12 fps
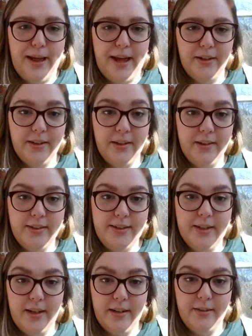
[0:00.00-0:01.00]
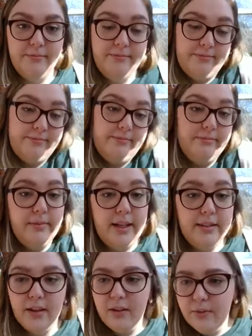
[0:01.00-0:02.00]
fish matter, so
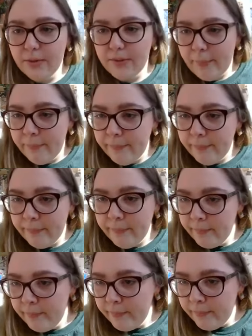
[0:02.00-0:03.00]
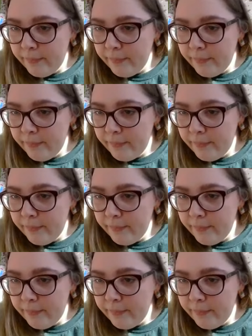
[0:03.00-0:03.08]
it's good for them.